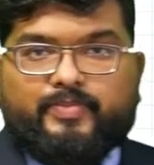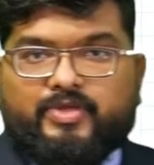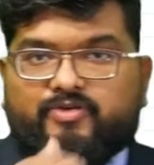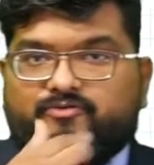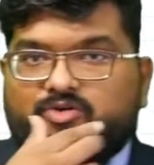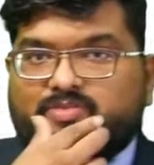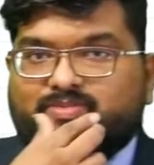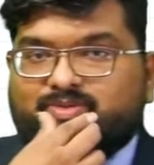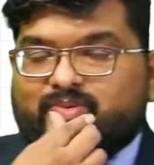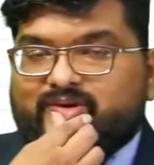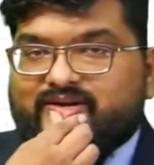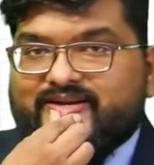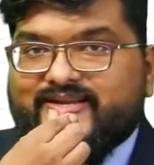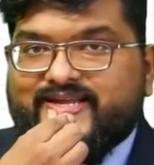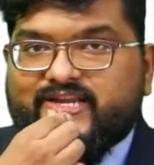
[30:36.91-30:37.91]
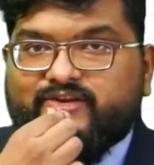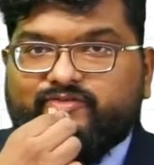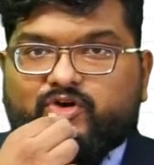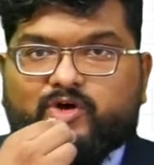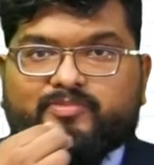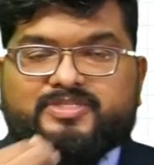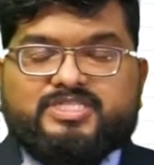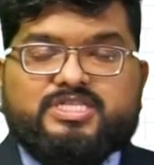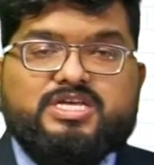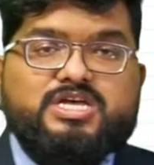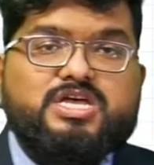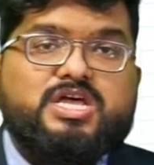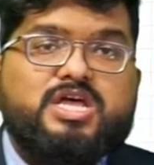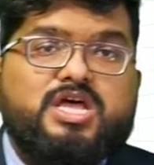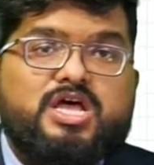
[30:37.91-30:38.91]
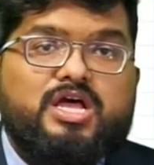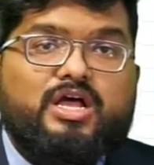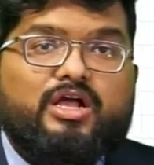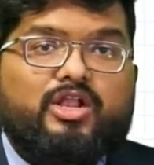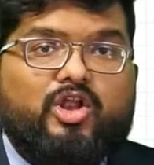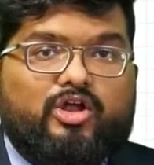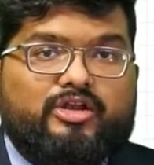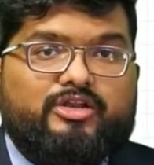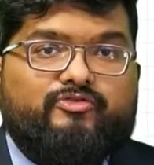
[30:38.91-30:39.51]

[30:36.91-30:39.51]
It forms what? It forms the clot.